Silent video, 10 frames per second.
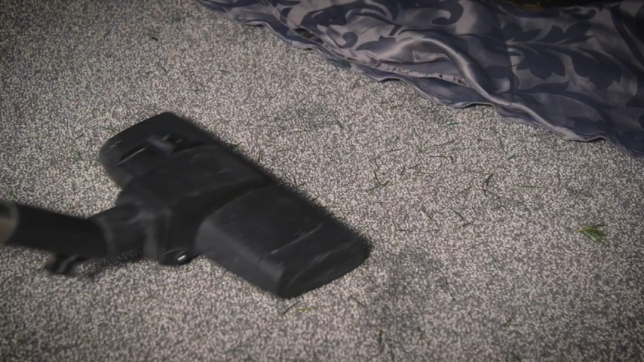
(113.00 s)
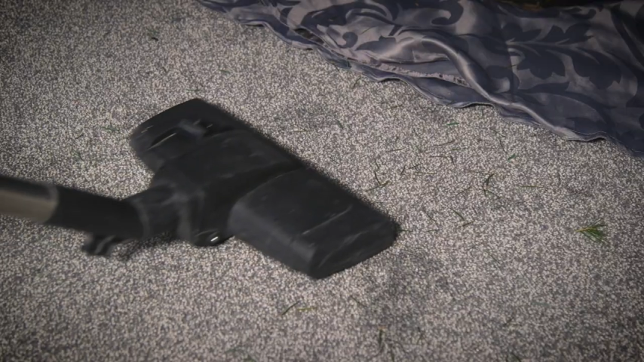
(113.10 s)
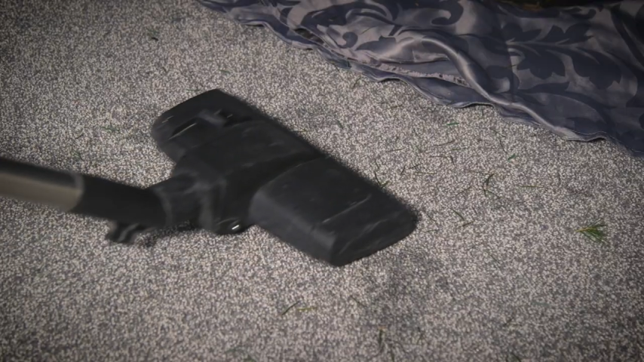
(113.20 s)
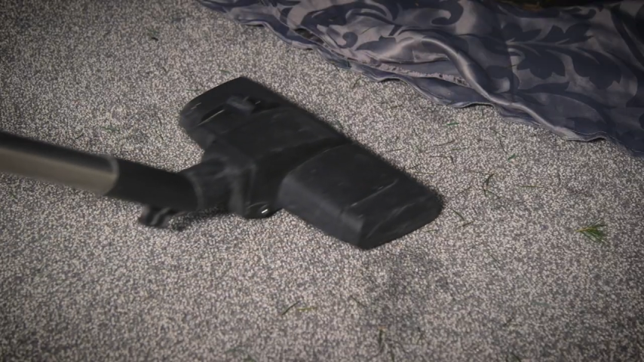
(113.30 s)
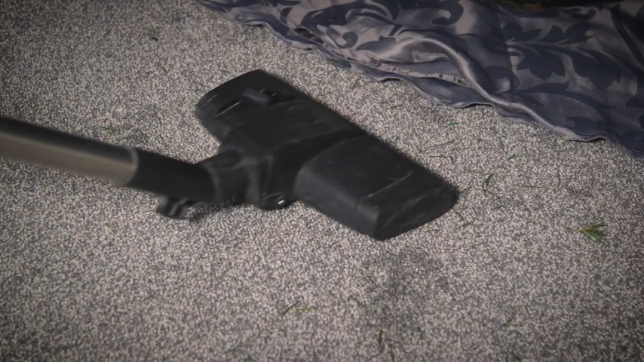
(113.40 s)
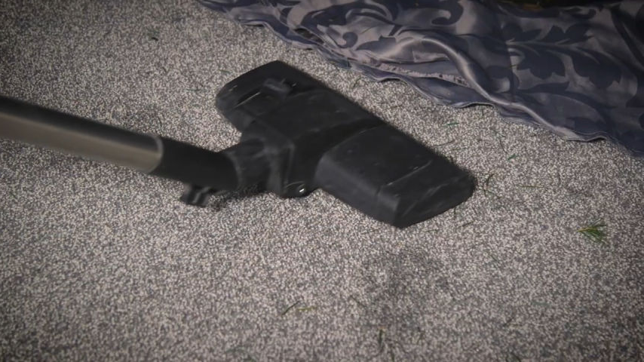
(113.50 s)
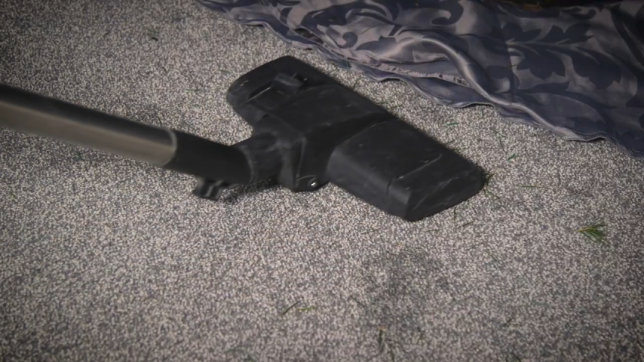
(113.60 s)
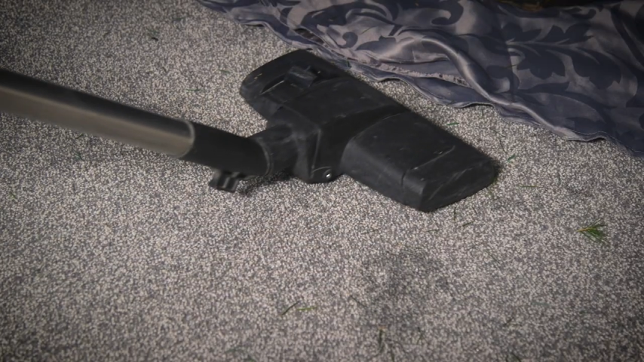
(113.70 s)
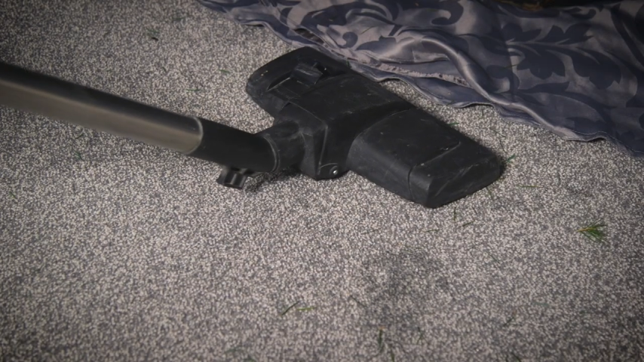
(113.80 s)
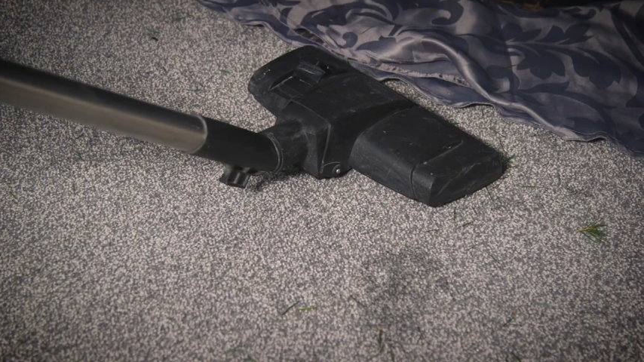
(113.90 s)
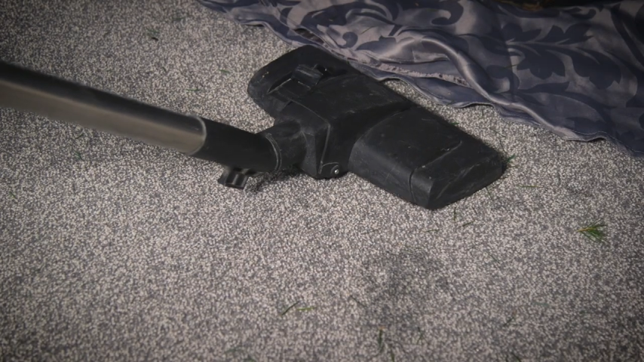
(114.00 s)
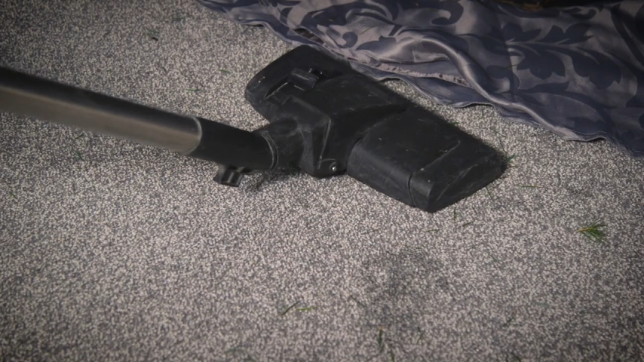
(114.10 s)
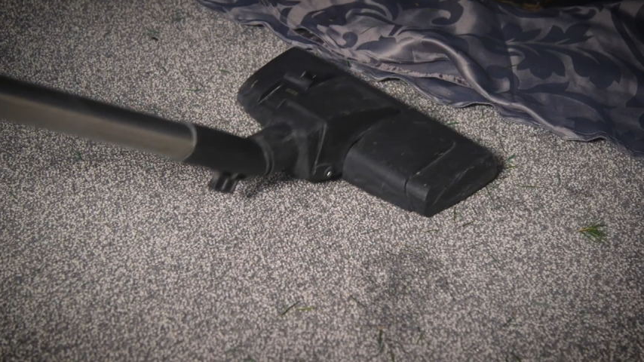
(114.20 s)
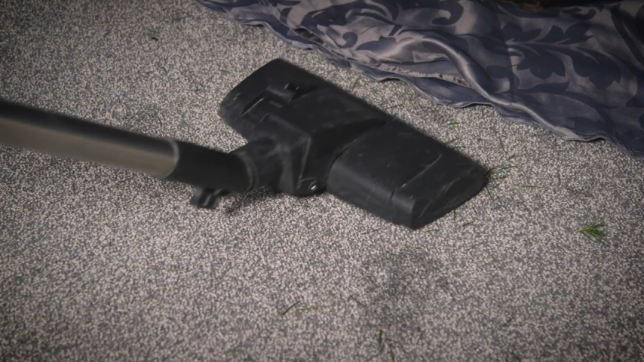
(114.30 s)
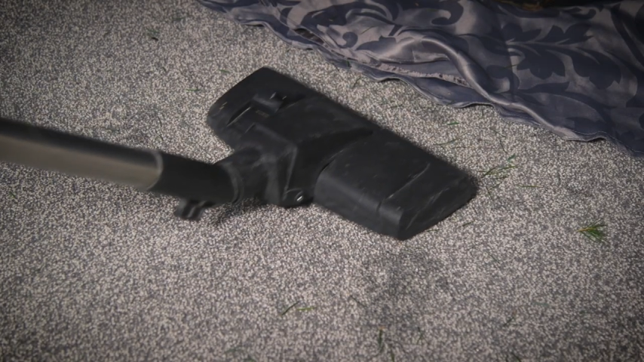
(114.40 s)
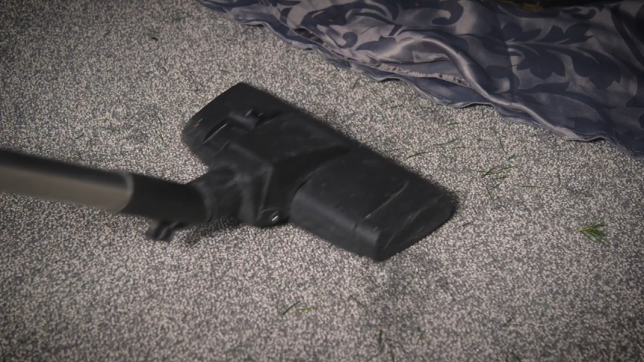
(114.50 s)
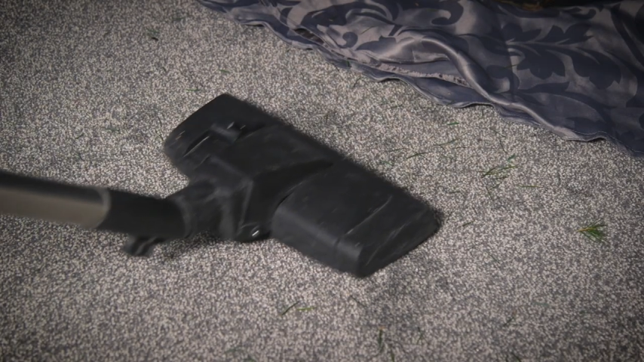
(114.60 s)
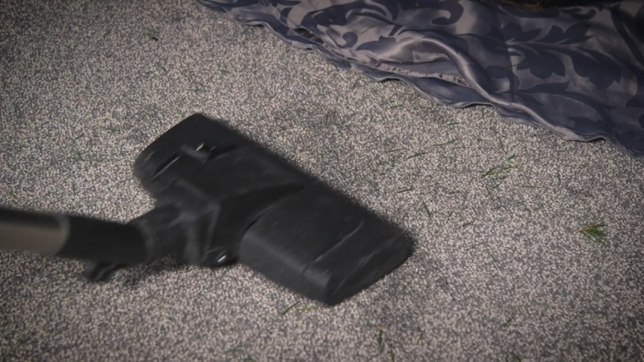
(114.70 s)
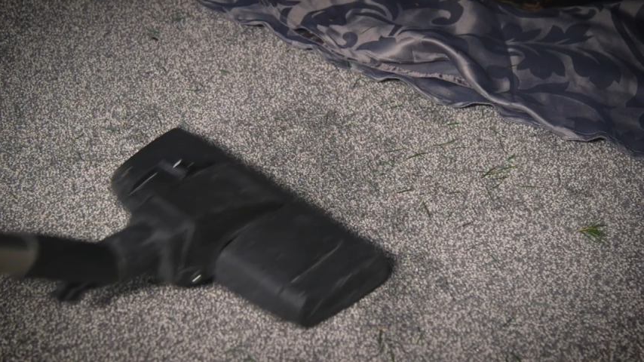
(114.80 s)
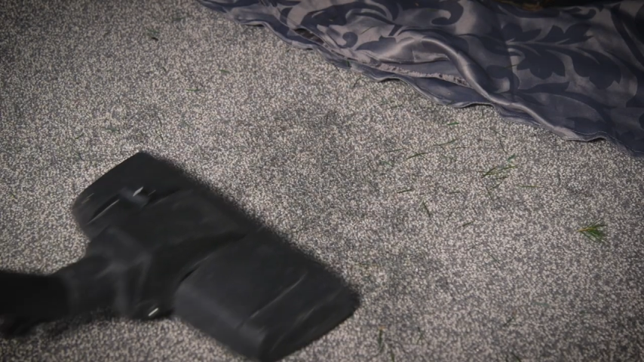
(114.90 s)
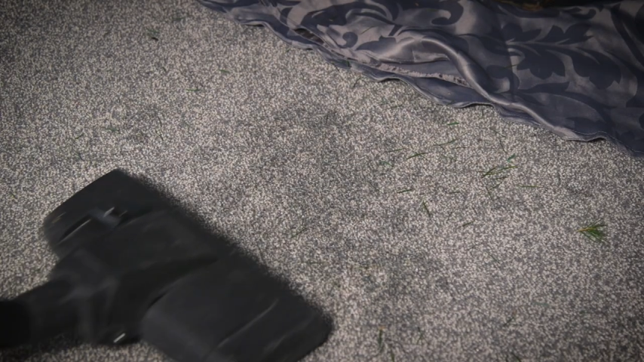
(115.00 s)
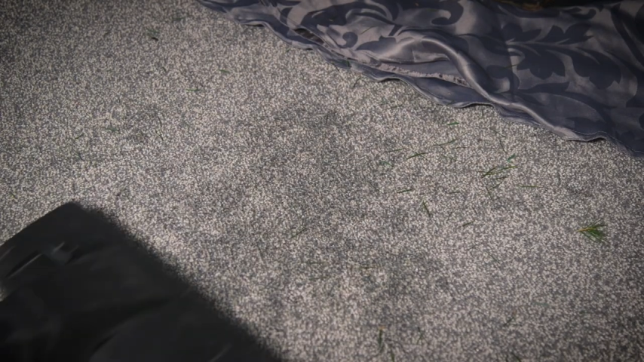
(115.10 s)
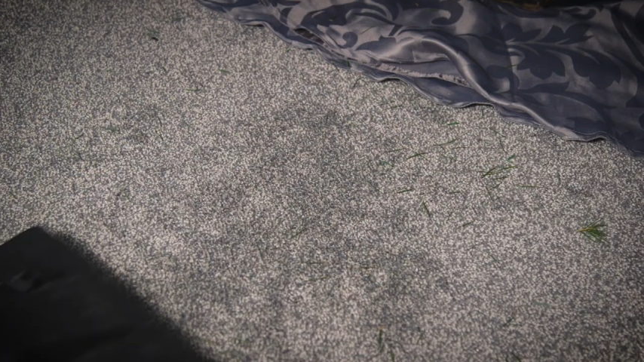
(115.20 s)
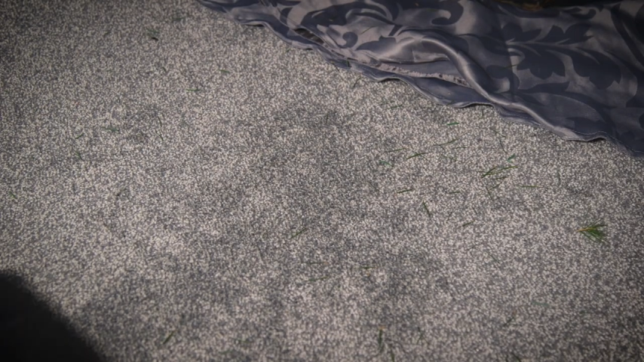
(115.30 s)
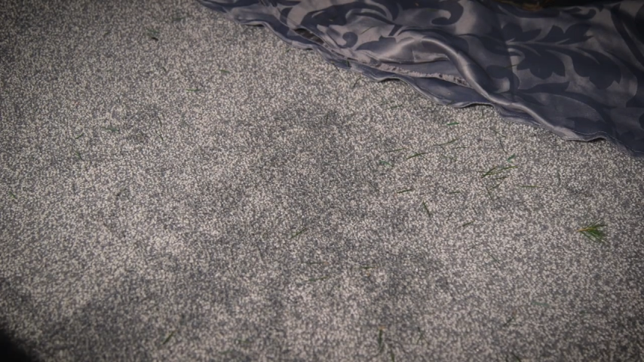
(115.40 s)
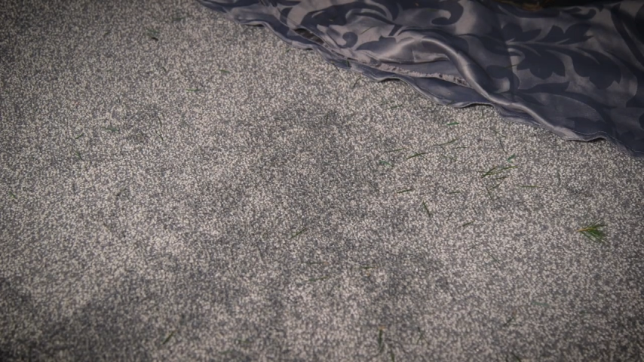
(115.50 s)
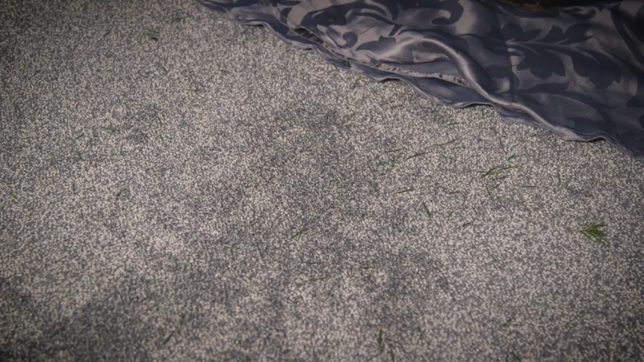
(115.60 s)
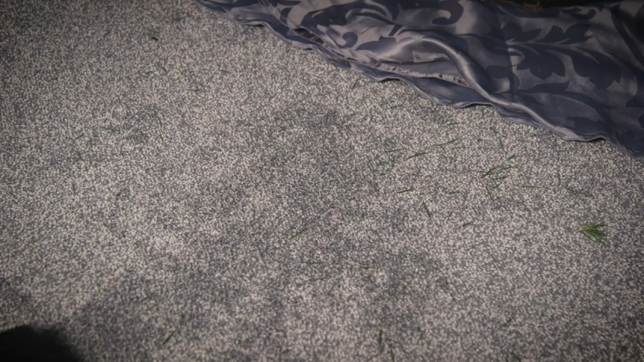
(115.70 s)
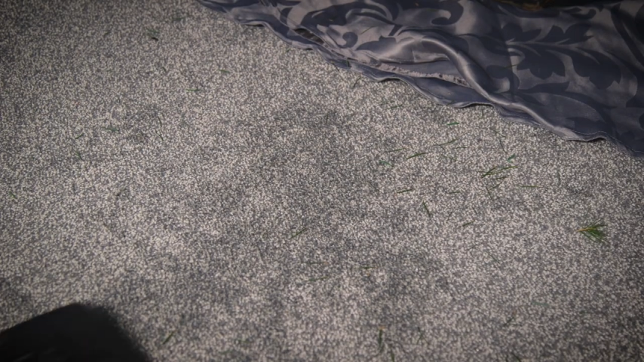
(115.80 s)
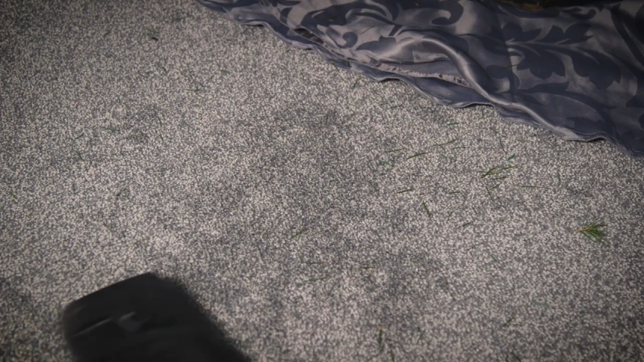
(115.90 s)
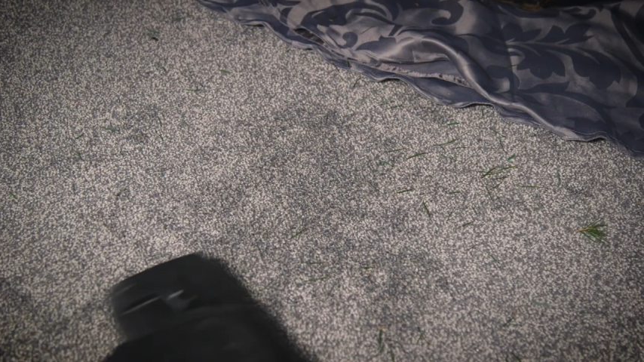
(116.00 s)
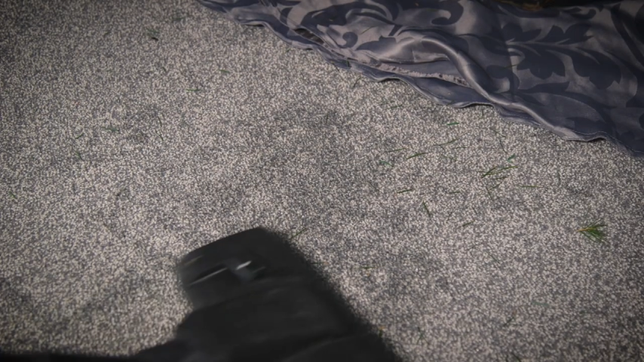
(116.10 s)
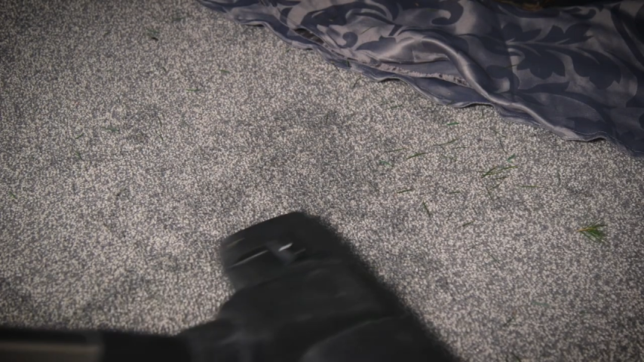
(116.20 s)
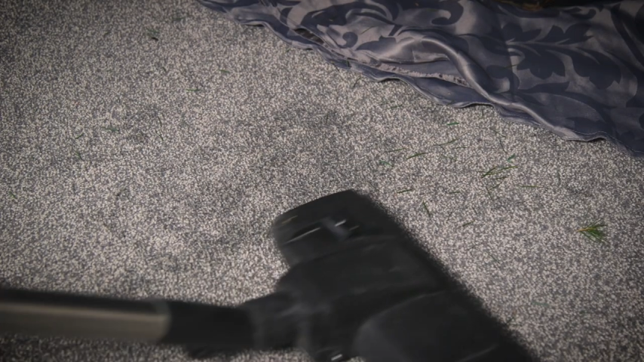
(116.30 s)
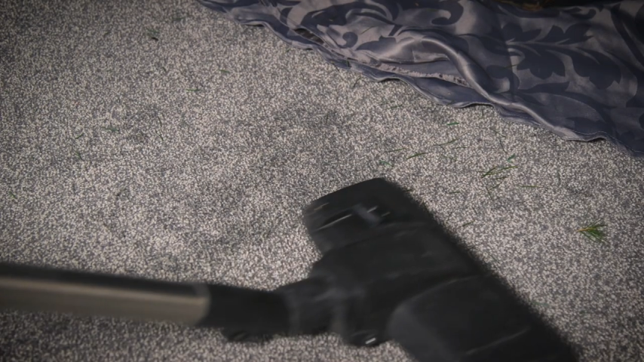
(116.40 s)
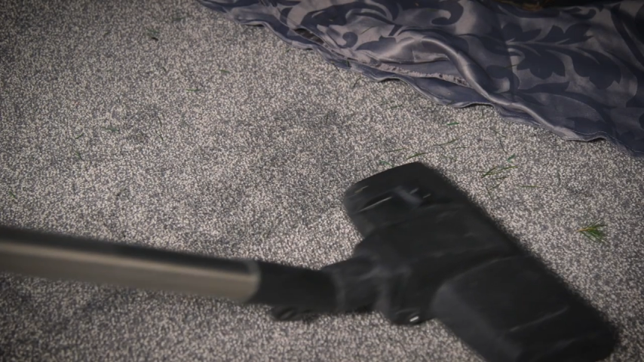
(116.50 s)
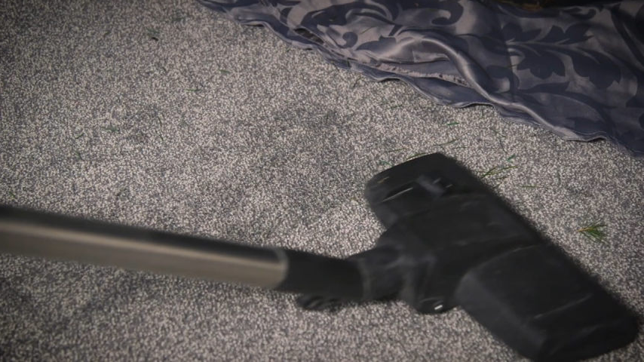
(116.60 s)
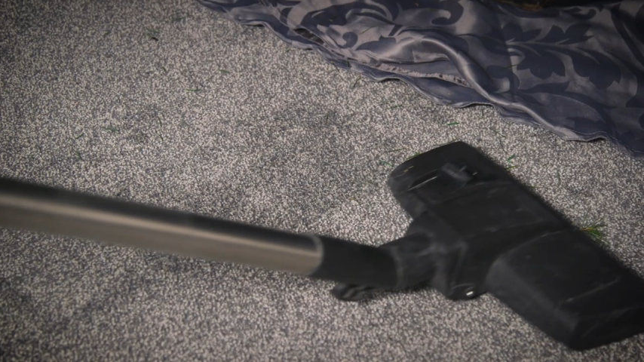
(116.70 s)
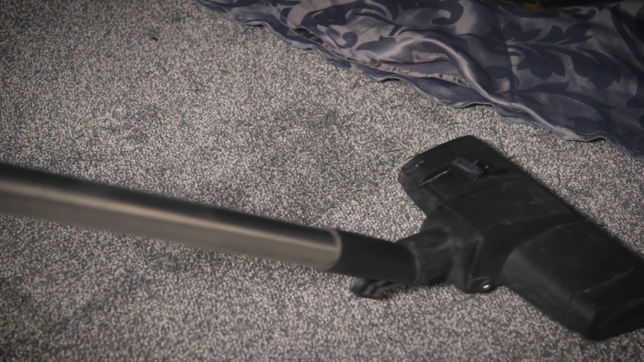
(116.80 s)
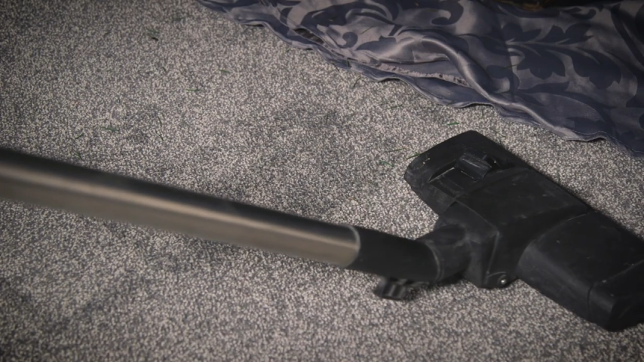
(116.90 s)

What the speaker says: (no speaker visible)